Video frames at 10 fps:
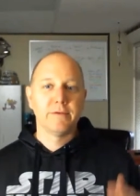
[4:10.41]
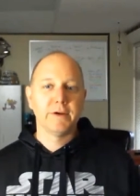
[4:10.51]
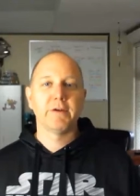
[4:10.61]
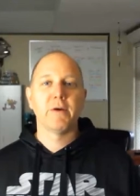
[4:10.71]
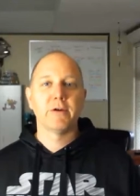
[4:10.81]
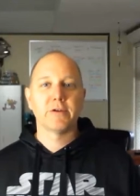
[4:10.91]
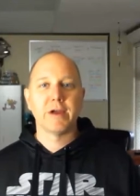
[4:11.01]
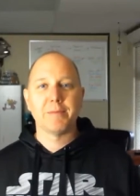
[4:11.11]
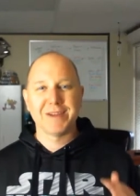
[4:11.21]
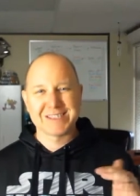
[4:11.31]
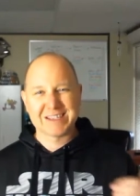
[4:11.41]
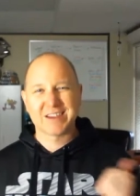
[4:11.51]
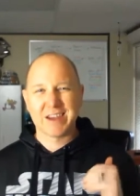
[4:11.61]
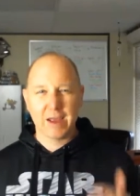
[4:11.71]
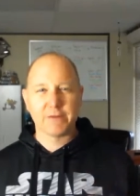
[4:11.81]
Figure out where they're at because
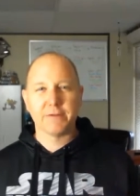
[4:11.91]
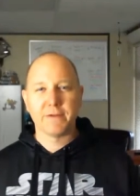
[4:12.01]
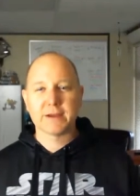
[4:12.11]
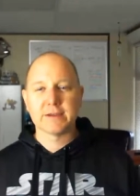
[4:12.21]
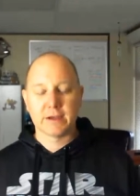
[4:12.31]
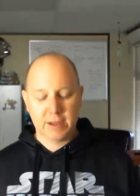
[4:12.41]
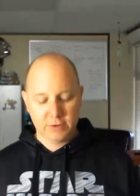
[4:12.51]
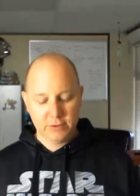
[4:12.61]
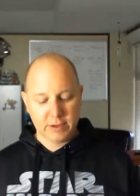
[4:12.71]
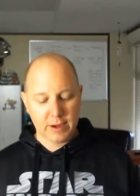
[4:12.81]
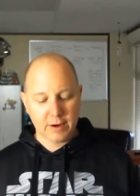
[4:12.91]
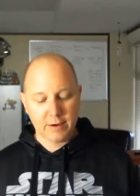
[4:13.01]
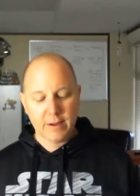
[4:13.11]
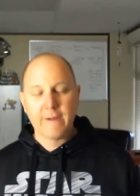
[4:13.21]
that's going to have an effect on kind of who they are.